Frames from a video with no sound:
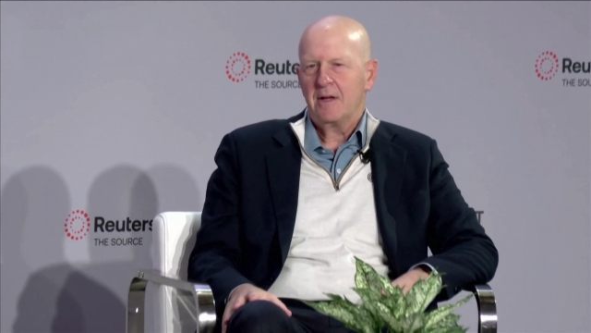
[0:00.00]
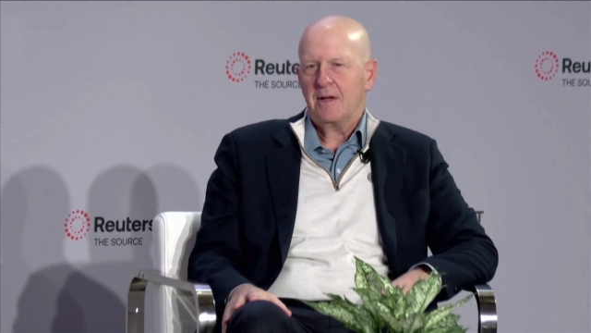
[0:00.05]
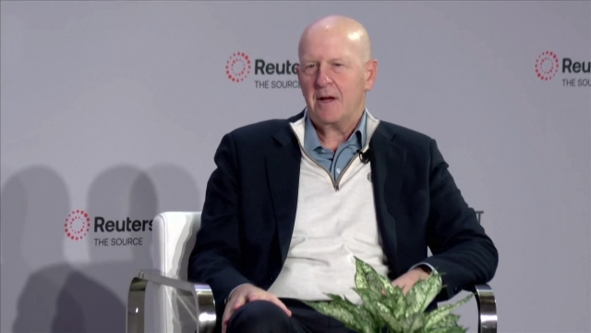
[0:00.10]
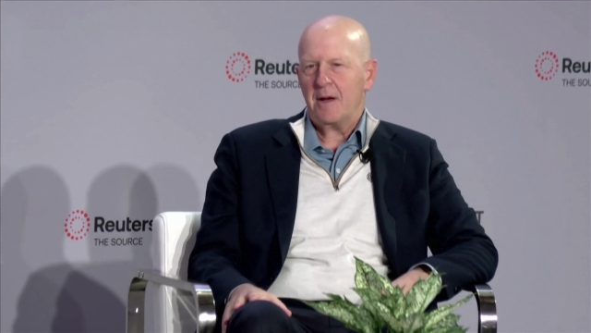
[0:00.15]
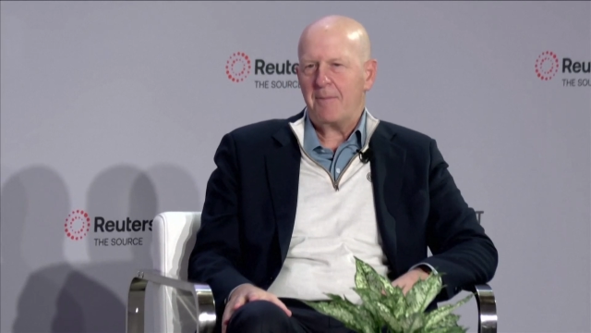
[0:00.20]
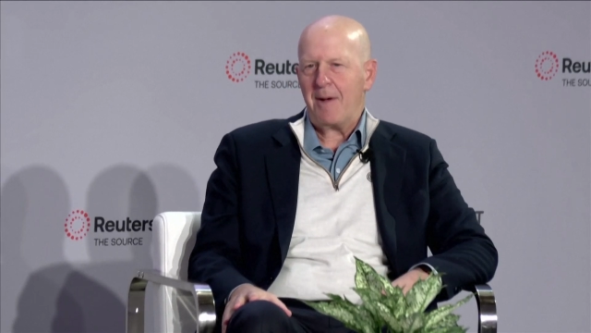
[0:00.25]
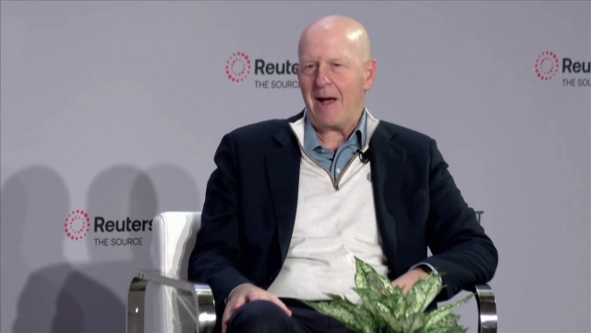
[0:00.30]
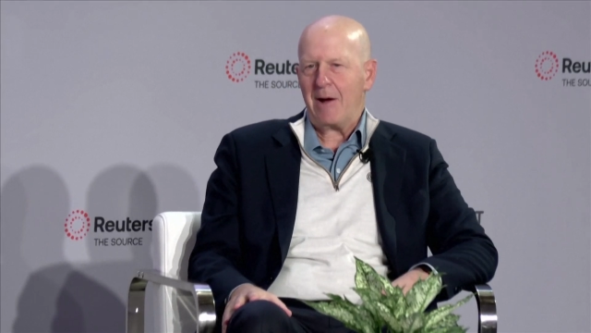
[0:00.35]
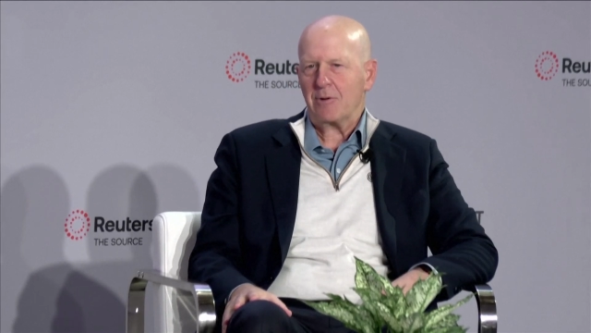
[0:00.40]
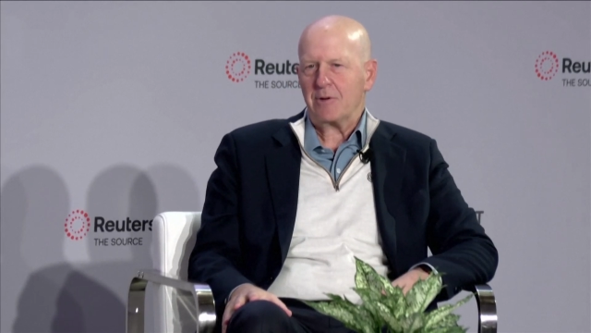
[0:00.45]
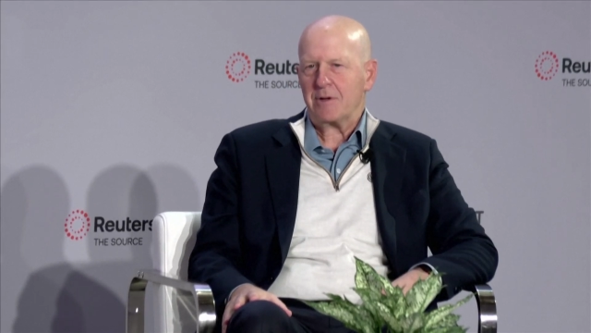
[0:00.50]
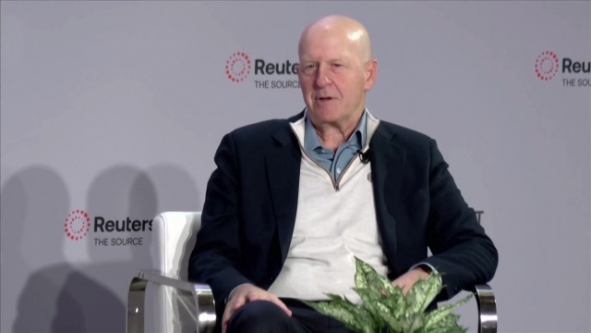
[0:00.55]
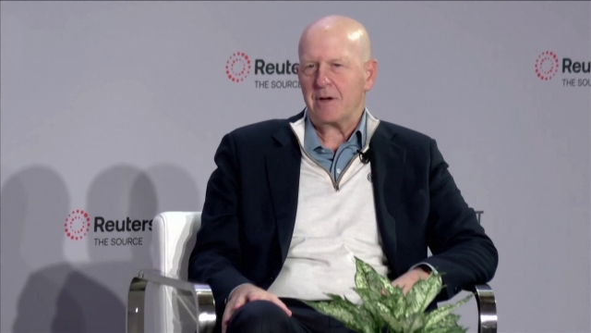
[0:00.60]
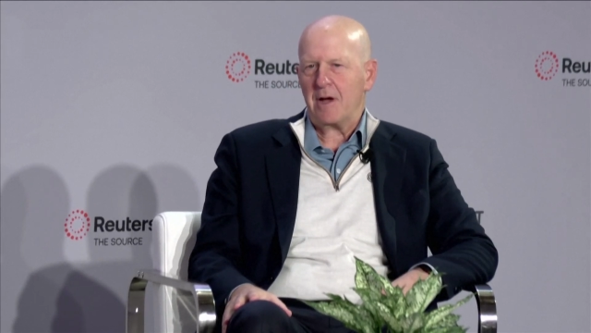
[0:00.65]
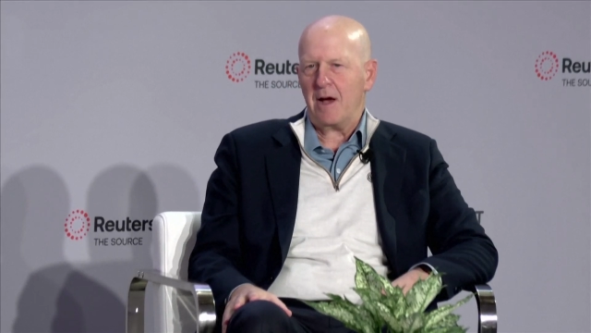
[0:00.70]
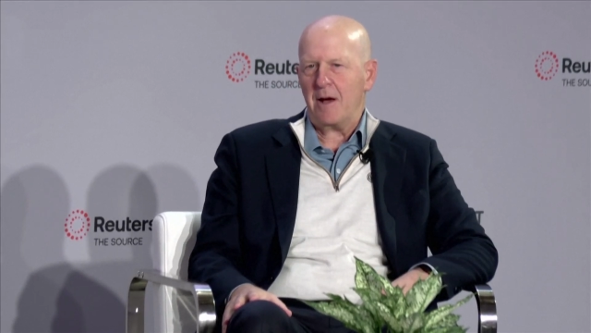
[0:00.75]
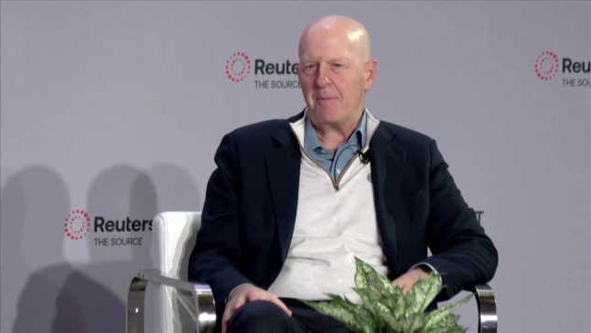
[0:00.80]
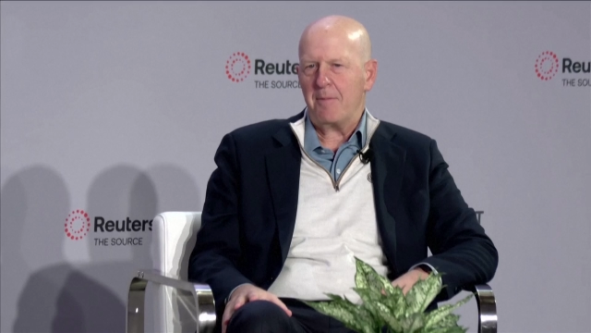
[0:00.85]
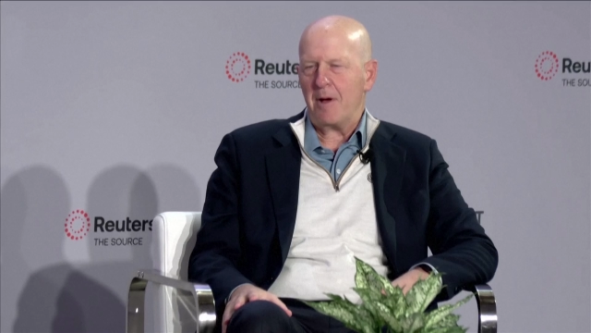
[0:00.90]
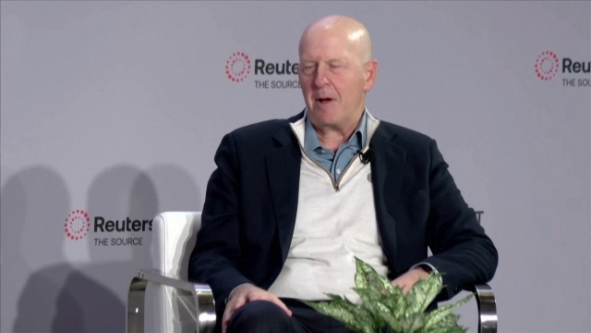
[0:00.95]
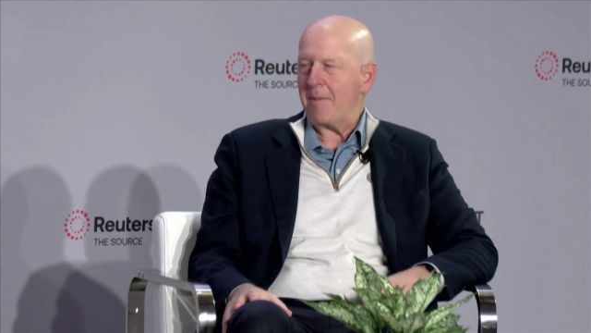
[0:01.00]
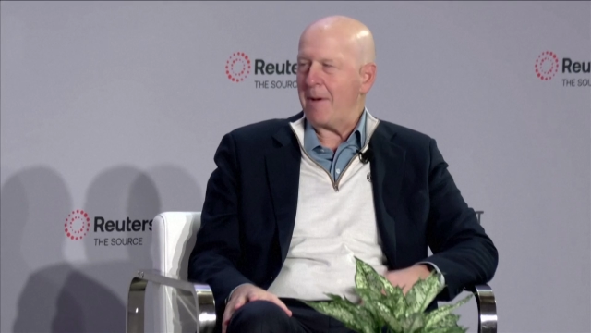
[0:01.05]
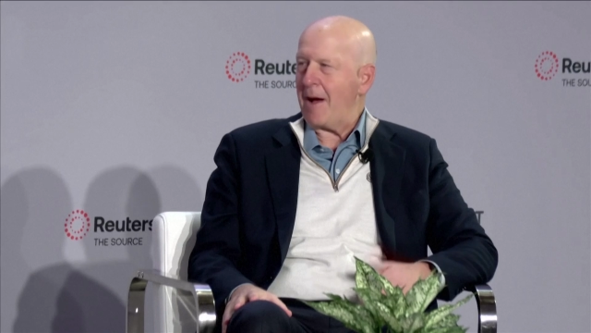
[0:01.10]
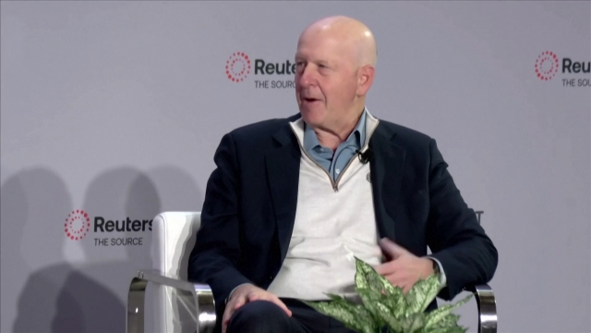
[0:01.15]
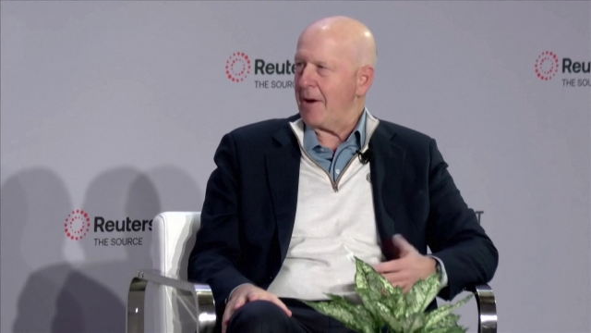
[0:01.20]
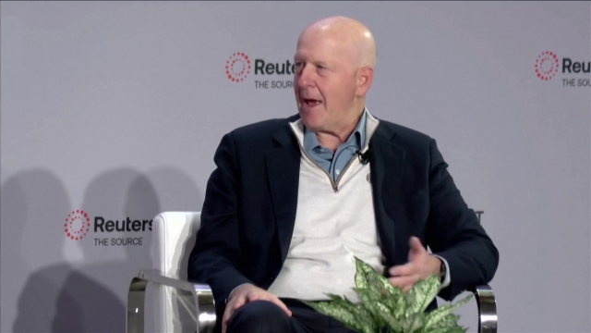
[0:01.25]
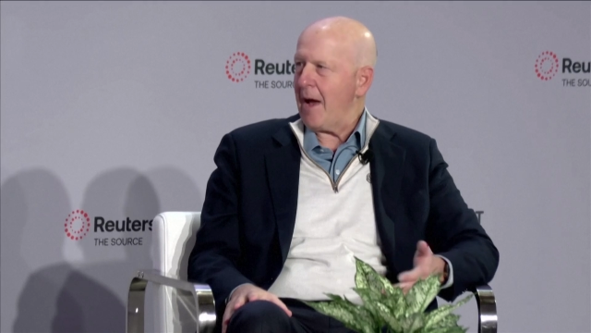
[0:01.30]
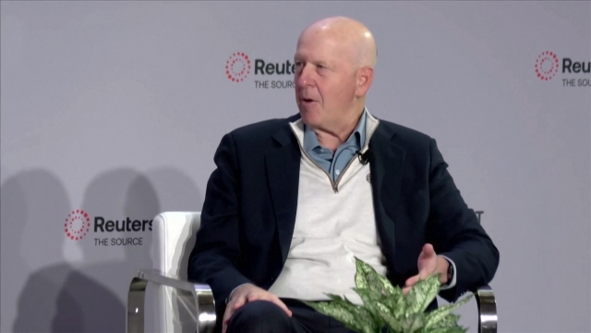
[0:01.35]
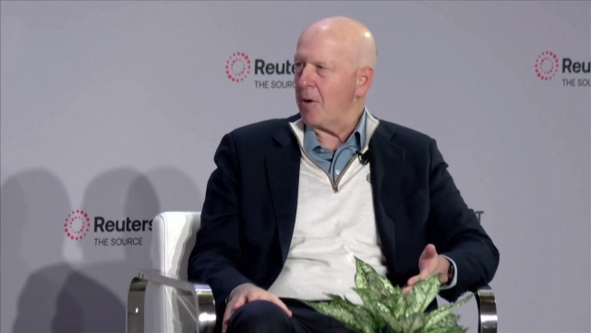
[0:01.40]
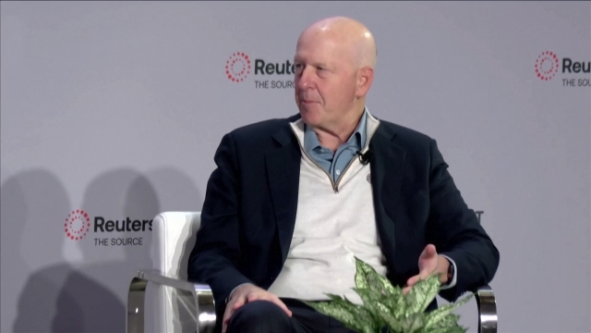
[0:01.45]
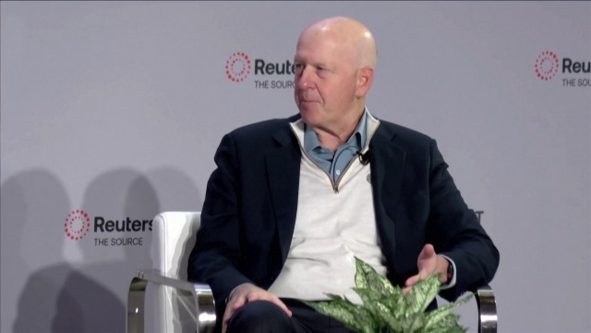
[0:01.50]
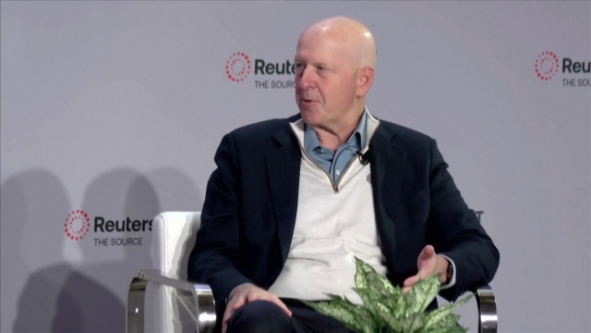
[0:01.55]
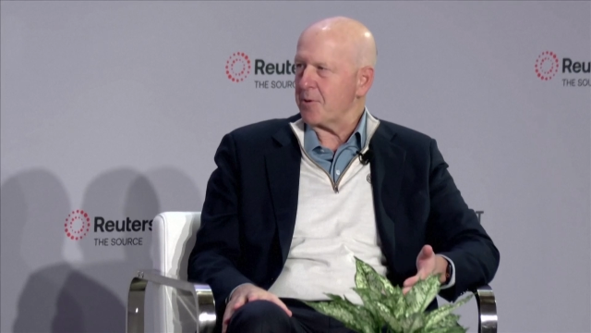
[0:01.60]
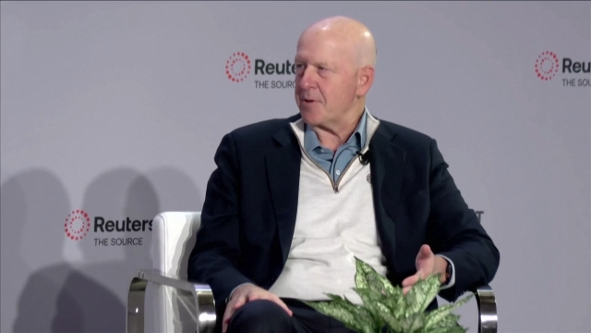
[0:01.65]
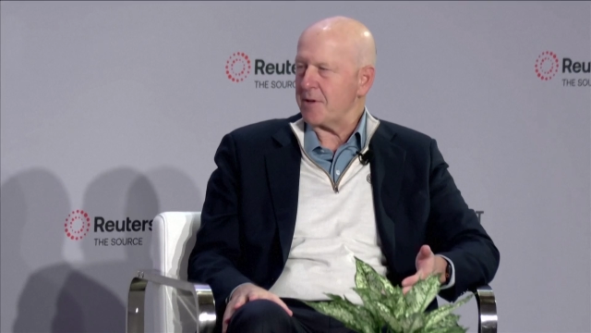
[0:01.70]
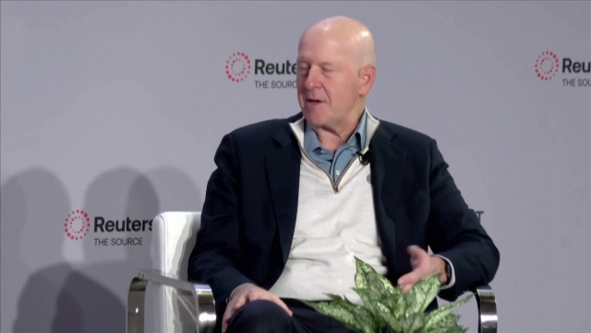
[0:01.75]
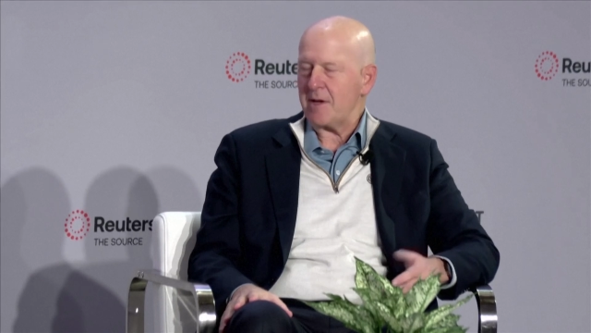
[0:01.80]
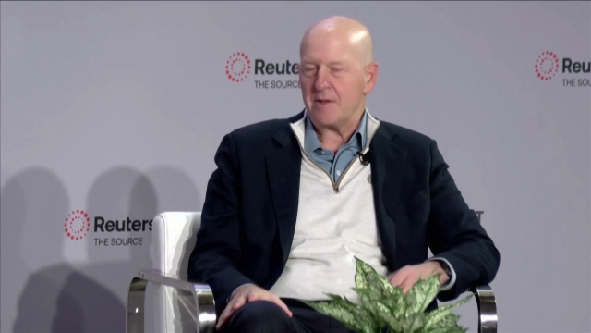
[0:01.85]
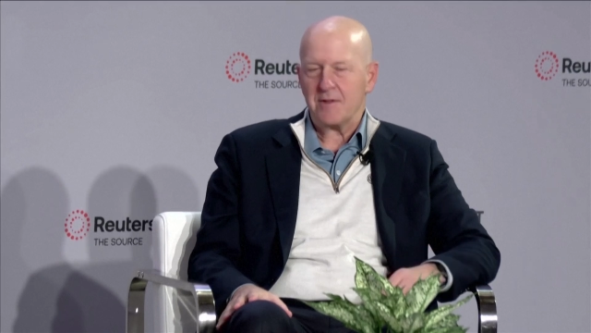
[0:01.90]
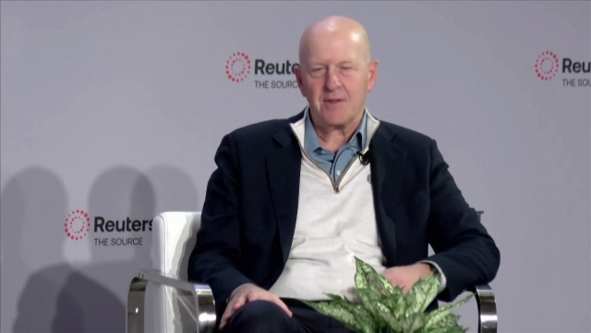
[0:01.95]
about how it
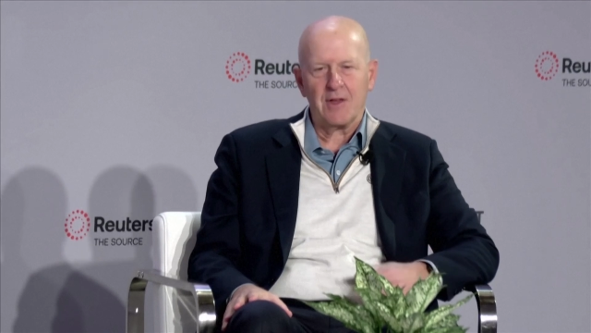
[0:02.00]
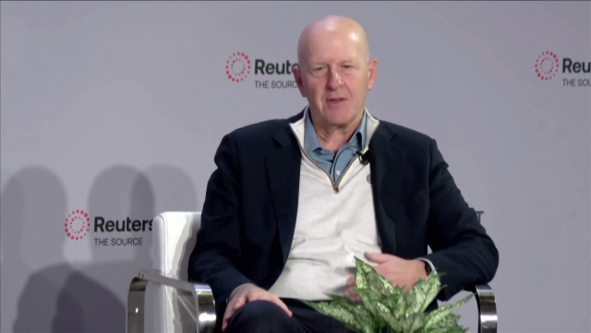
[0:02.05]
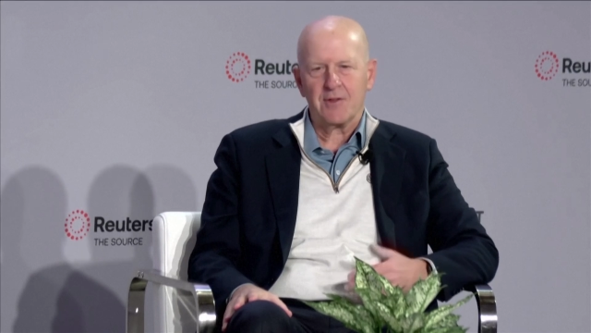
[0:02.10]
proceeds.